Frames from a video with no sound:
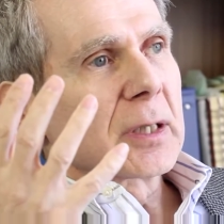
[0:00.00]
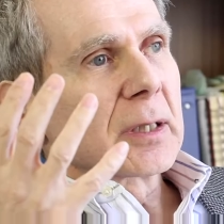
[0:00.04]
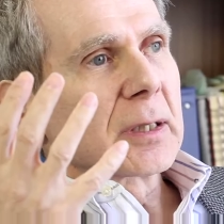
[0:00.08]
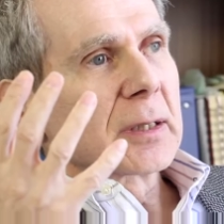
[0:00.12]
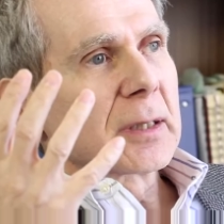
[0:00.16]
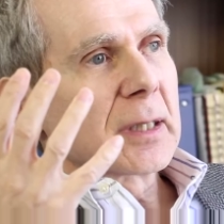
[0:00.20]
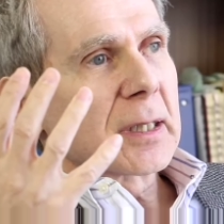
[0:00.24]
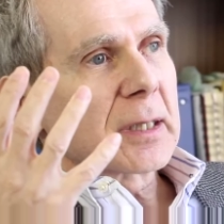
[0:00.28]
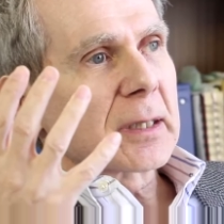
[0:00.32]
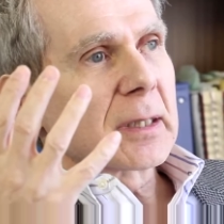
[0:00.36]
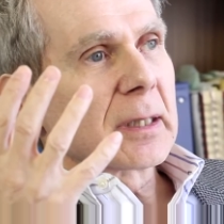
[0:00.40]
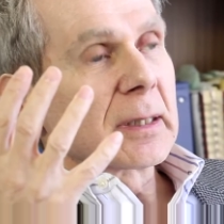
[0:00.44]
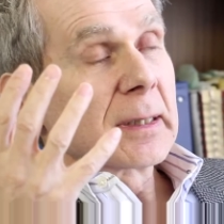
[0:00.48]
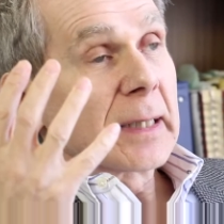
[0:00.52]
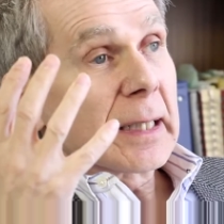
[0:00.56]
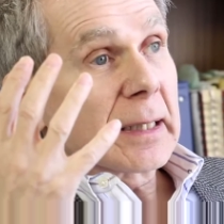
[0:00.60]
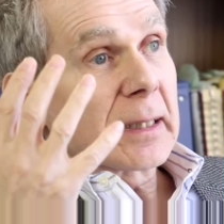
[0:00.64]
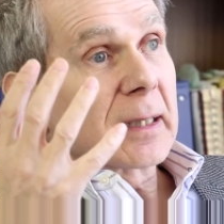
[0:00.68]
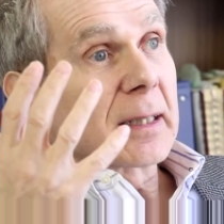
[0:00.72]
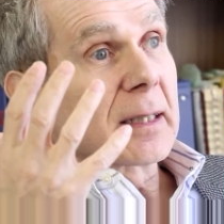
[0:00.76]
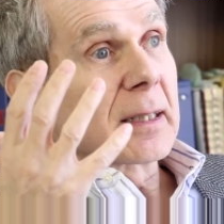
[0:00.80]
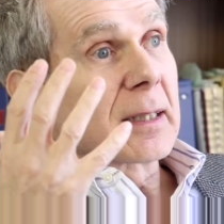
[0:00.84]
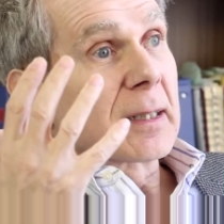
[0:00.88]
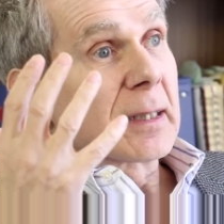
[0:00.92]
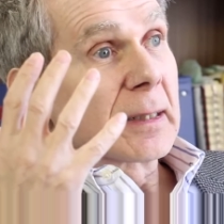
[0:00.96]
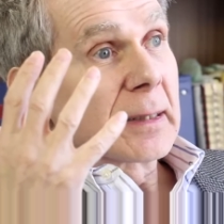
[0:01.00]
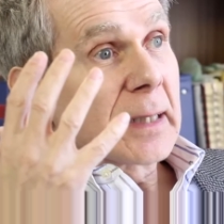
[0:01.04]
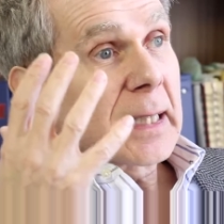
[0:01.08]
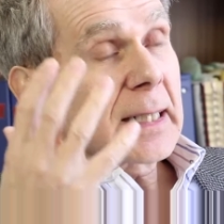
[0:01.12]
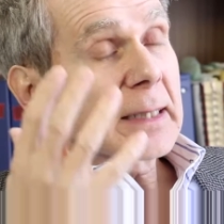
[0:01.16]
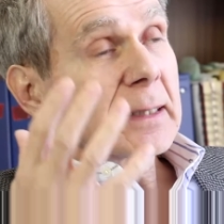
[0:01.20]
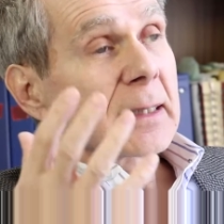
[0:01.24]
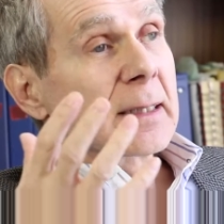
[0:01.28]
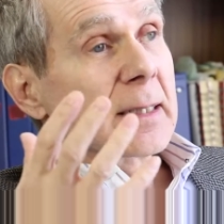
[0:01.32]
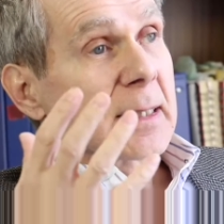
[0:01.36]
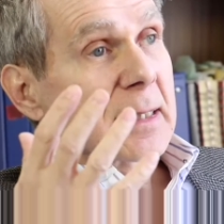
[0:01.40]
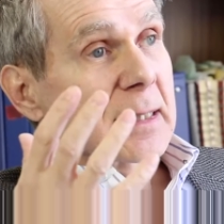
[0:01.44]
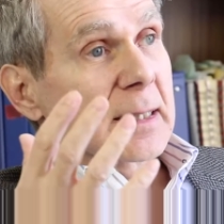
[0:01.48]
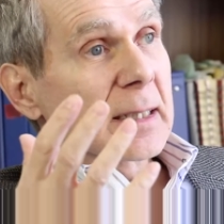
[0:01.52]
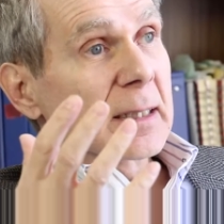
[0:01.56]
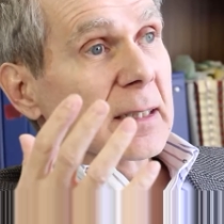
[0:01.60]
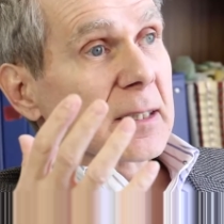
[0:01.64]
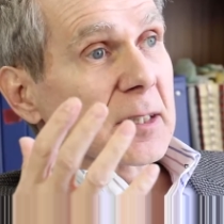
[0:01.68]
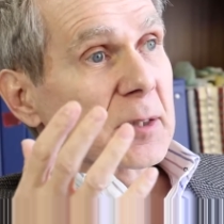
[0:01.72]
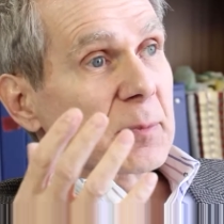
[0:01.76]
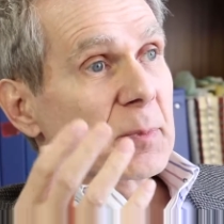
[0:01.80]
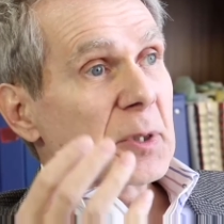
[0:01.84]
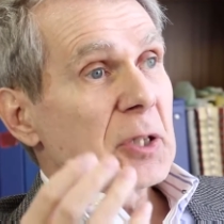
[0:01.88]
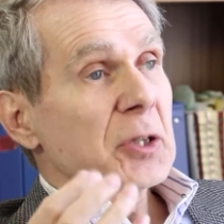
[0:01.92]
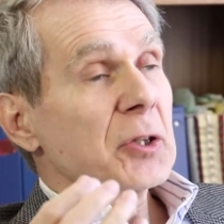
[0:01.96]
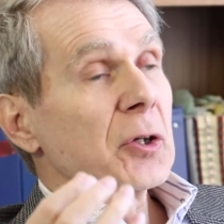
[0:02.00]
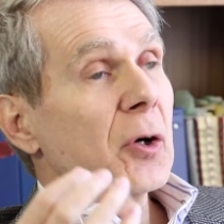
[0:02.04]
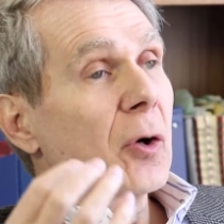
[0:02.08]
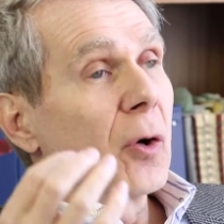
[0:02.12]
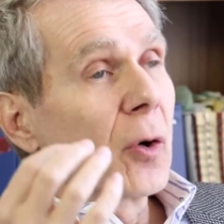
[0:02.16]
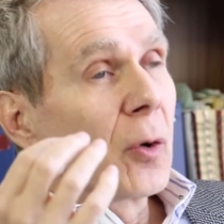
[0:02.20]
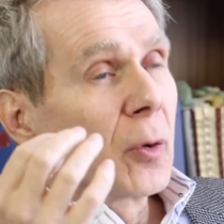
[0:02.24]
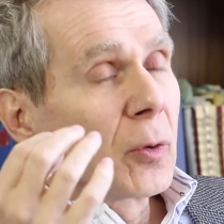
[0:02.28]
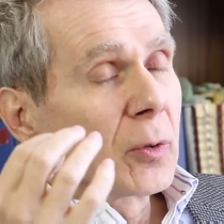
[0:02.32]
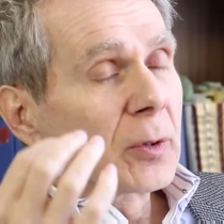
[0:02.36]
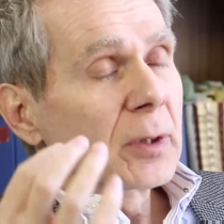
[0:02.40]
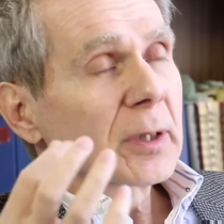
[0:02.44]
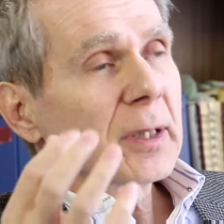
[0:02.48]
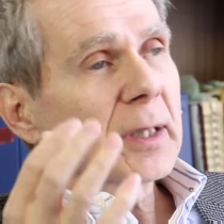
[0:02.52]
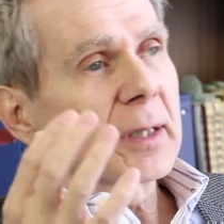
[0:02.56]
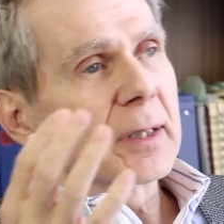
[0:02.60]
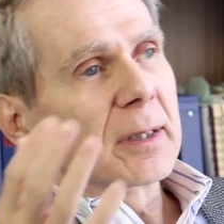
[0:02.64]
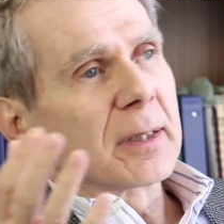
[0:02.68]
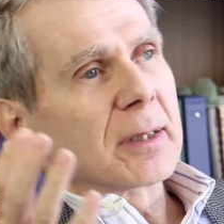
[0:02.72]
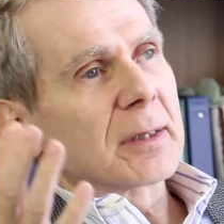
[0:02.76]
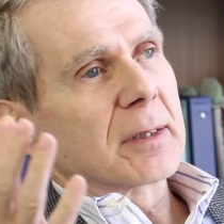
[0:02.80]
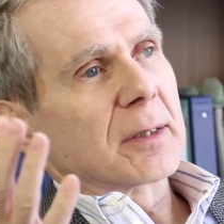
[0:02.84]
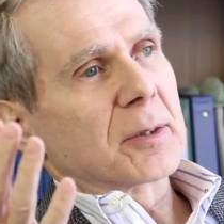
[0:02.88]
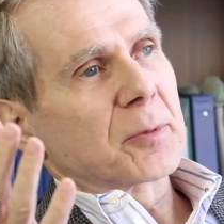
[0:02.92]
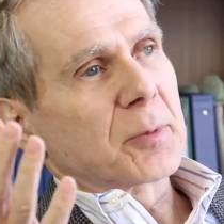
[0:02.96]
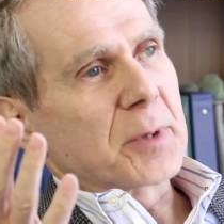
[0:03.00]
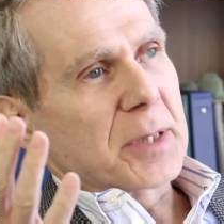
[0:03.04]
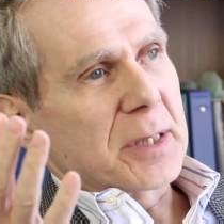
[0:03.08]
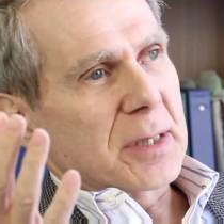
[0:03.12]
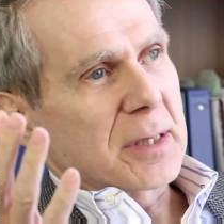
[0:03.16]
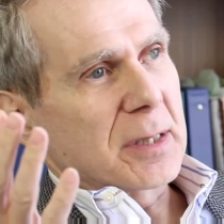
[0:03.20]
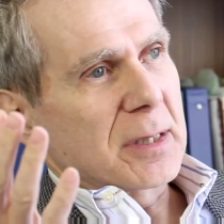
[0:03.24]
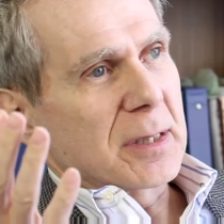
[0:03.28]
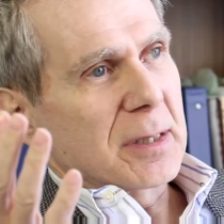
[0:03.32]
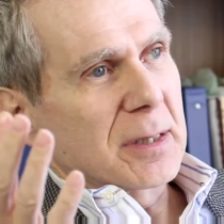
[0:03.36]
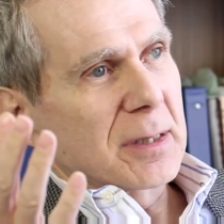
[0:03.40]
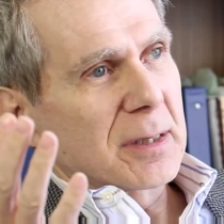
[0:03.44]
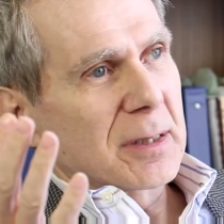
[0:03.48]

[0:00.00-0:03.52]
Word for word: Let, let the latent cells be the only thing that we see.